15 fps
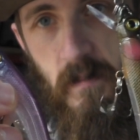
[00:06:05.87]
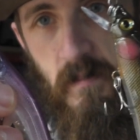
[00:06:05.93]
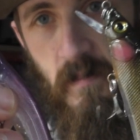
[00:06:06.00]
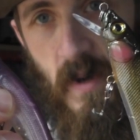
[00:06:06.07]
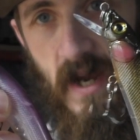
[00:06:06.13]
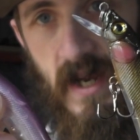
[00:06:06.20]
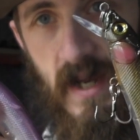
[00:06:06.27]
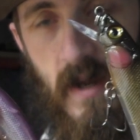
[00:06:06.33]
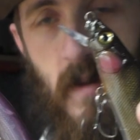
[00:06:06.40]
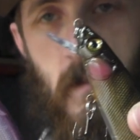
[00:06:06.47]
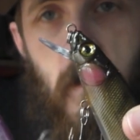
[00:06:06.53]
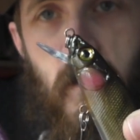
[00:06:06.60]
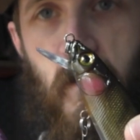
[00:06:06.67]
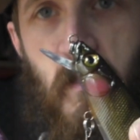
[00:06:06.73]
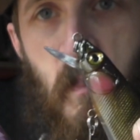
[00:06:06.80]
by
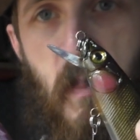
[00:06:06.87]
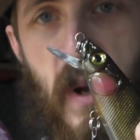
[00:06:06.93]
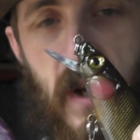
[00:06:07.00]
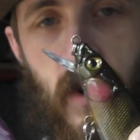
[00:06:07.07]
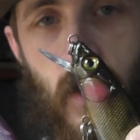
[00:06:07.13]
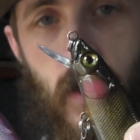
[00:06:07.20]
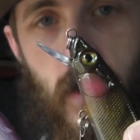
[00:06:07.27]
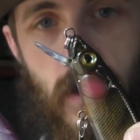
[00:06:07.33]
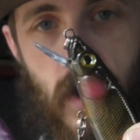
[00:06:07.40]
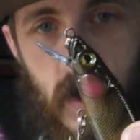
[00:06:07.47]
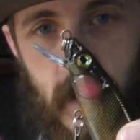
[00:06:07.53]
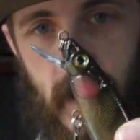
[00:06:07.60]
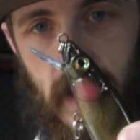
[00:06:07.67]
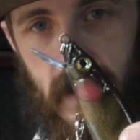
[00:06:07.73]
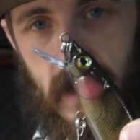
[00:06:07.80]
big ol'
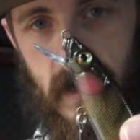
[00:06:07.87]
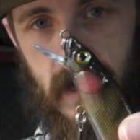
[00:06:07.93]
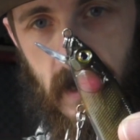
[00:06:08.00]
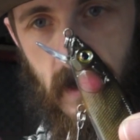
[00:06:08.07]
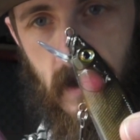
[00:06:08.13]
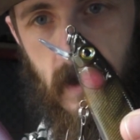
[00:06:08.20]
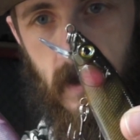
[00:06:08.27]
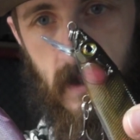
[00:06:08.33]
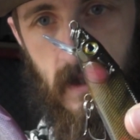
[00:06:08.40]
largemouth this year.